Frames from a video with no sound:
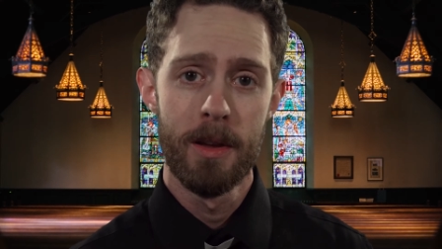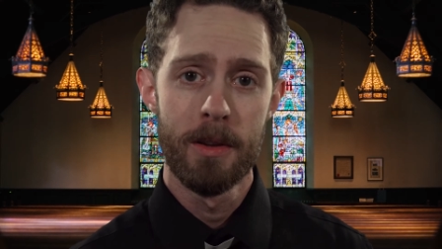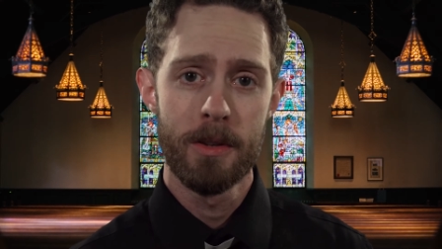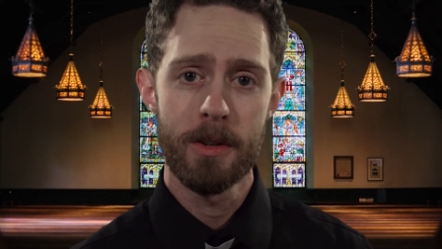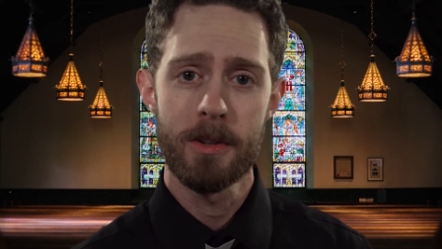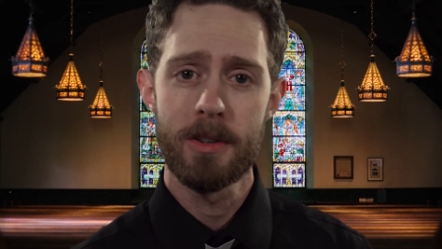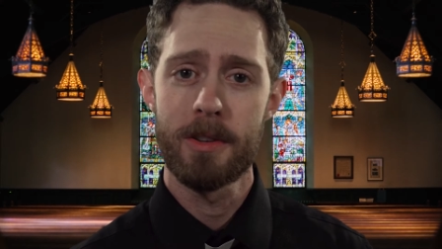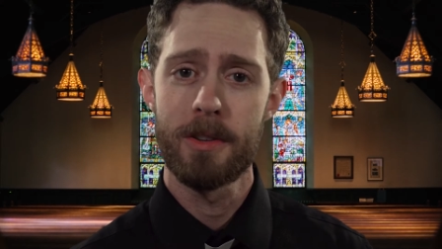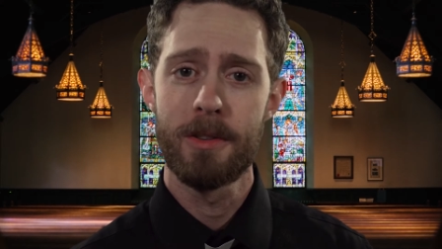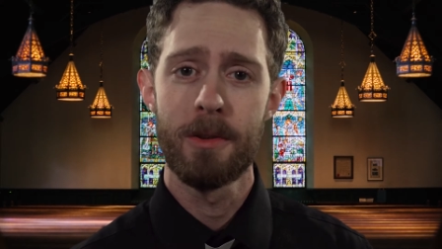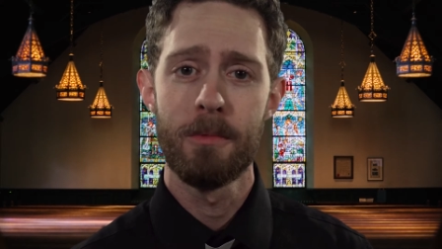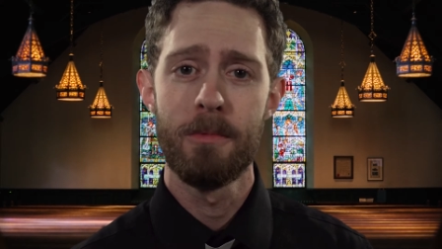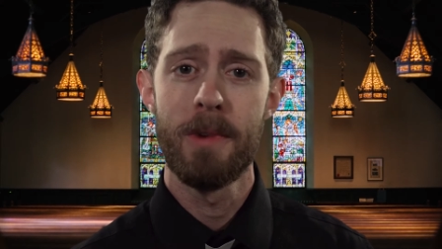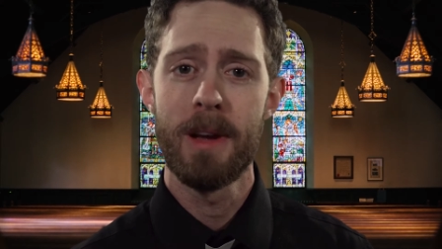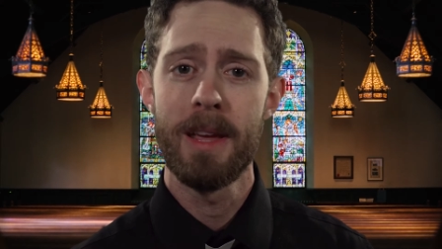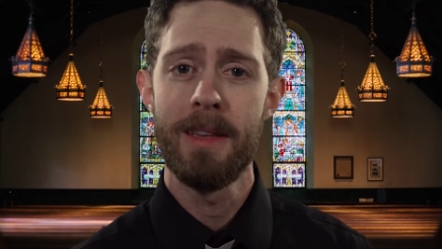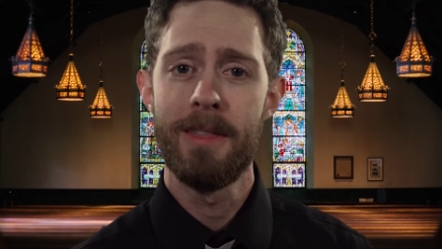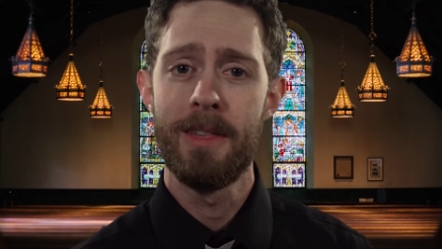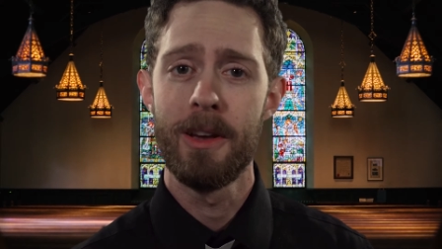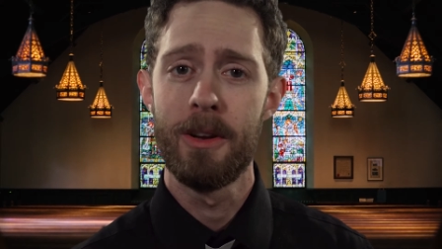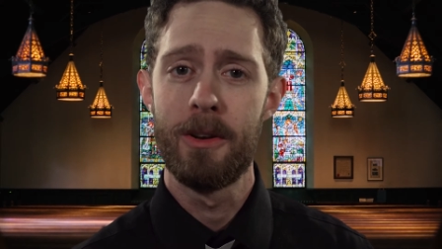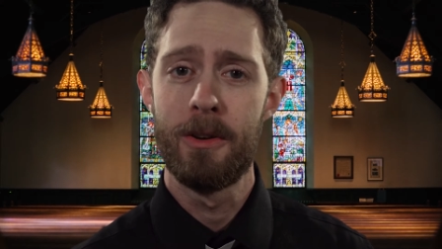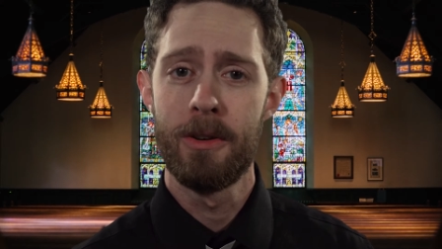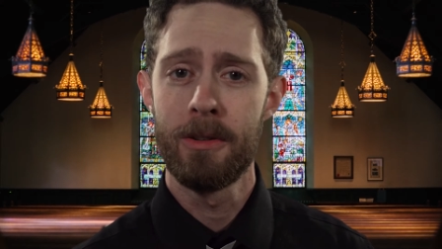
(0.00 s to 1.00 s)
Just the way
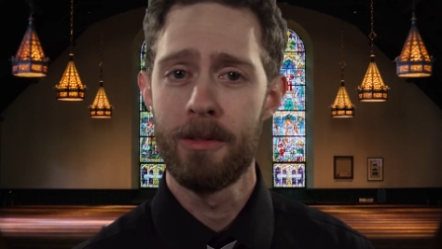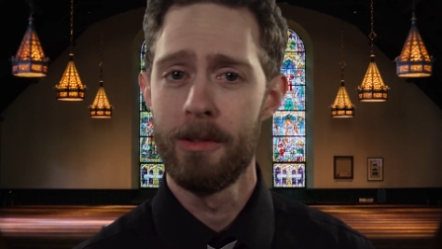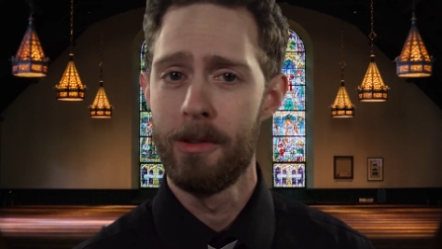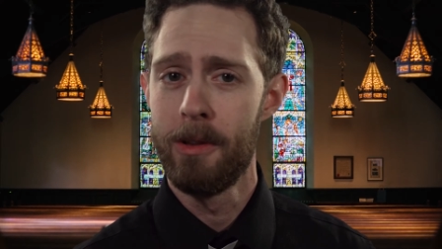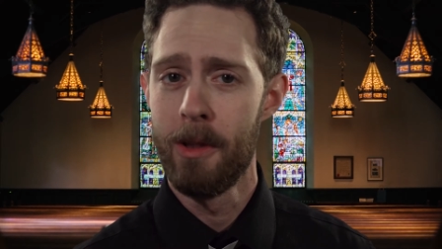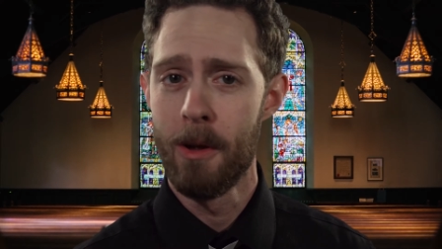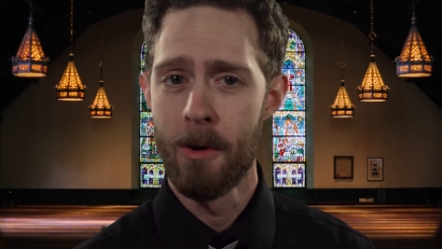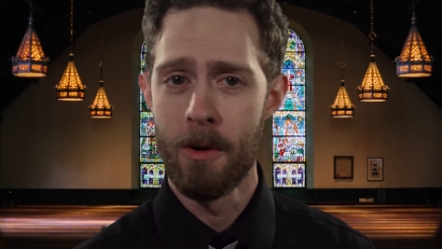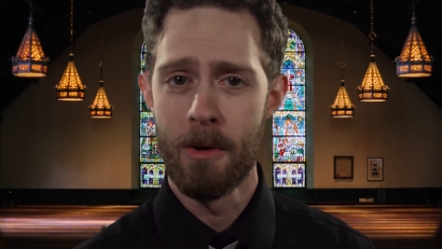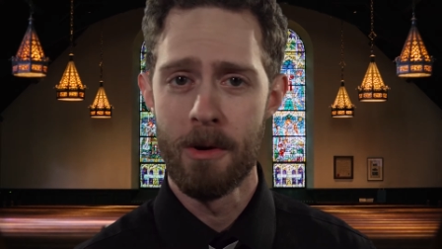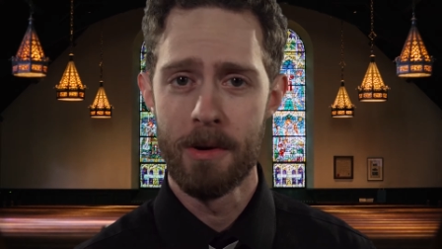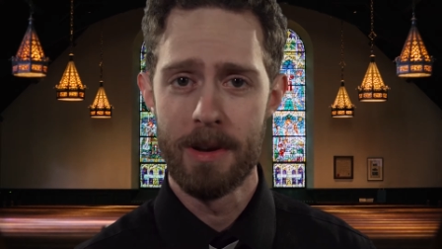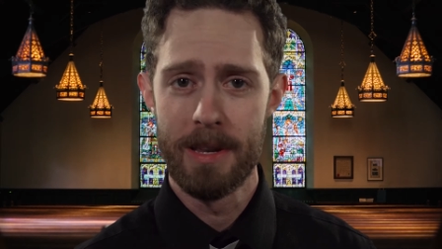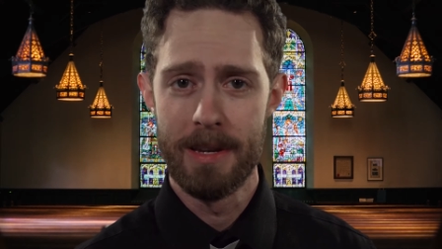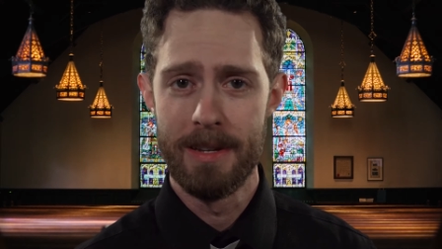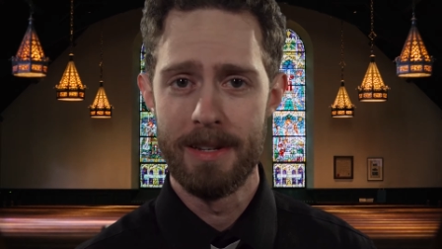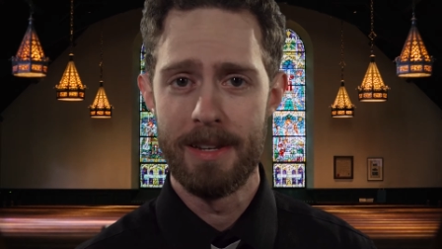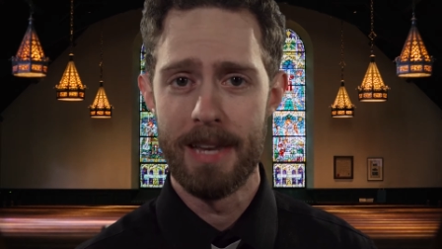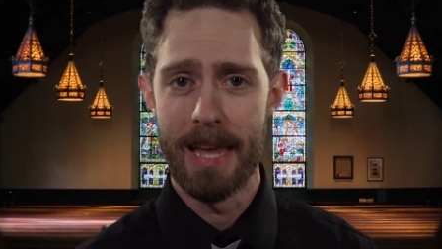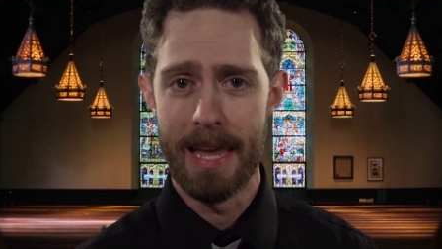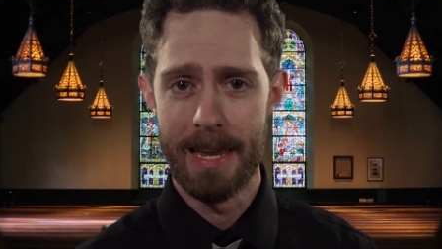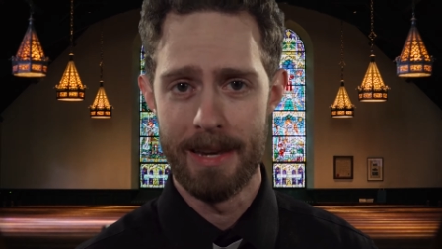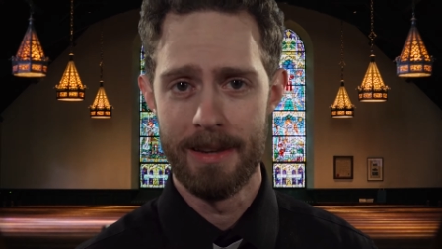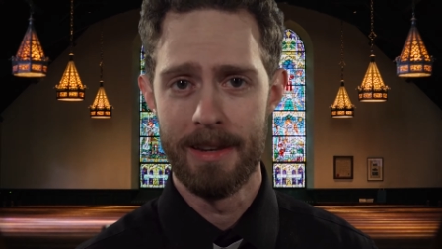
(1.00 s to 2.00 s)
the good Lord
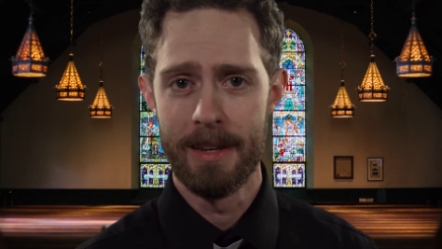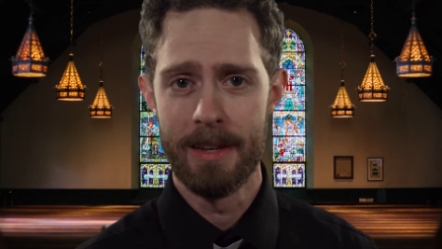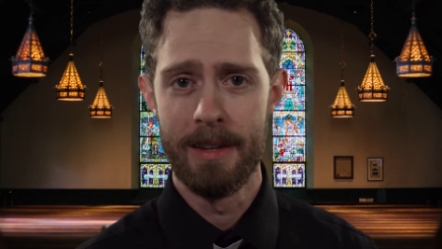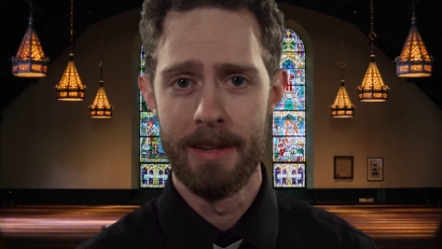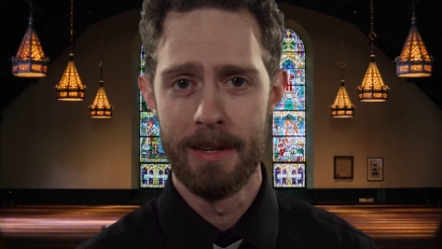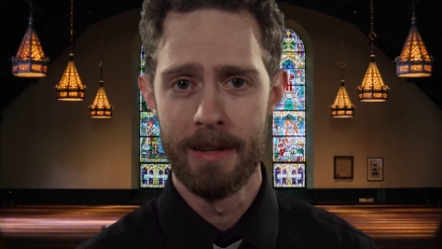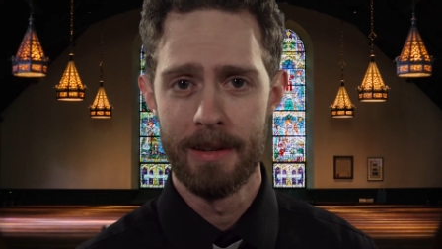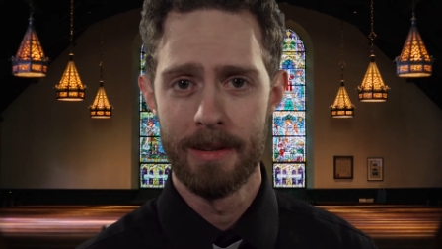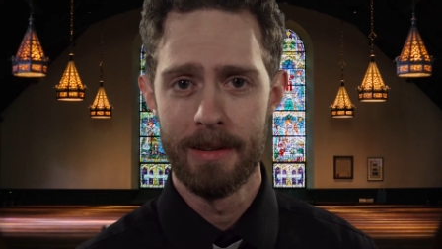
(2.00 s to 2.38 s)
intended.